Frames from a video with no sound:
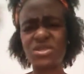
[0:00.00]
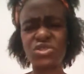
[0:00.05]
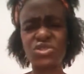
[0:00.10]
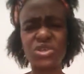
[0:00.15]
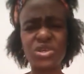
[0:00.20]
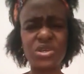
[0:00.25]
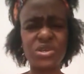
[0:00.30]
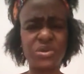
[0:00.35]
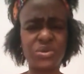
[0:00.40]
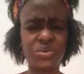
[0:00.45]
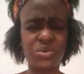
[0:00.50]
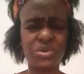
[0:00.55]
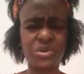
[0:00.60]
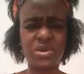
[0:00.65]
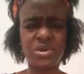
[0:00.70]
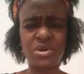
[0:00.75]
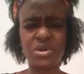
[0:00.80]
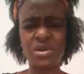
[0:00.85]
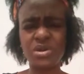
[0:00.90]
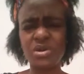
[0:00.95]
Thank you
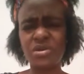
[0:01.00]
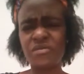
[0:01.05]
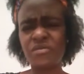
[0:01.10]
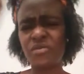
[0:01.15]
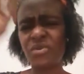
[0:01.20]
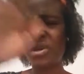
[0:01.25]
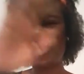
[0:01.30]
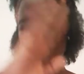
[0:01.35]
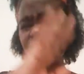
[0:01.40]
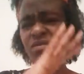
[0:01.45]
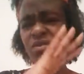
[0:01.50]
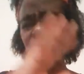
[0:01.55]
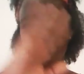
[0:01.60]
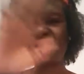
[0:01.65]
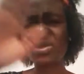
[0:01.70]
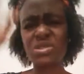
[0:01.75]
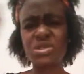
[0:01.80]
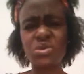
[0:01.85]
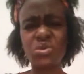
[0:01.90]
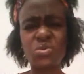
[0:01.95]
for giving
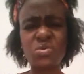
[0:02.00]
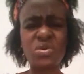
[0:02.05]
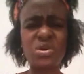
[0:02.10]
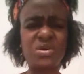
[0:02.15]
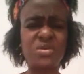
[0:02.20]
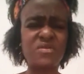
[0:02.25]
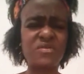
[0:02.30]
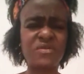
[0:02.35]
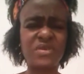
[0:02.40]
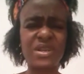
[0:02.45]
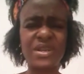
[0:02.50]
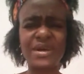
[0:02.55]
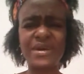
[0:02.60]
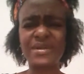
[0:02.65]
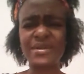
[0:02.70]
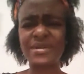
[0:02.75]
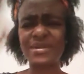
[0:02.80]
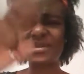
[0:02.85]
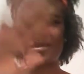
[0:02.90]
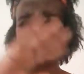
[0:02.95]
us the oil of
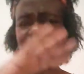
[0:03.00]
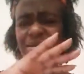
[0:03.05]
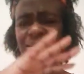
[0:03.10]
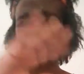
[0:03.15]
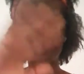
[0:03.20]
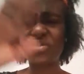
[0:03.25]
gladness,